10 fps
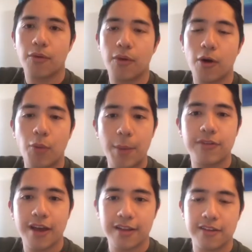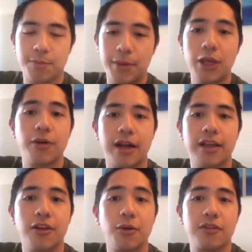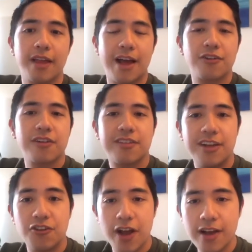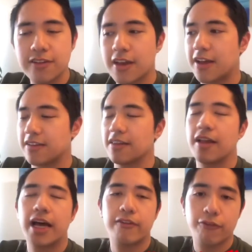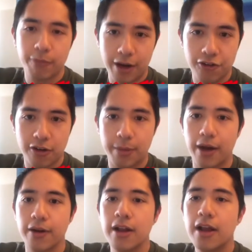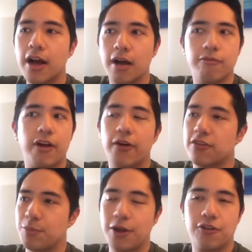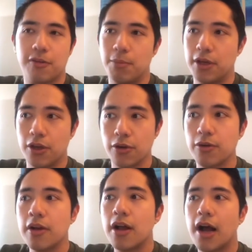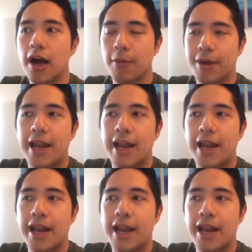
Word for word: Our website, that's bu.edu slash CGS, has a lot of information about uh, various majors at BU um,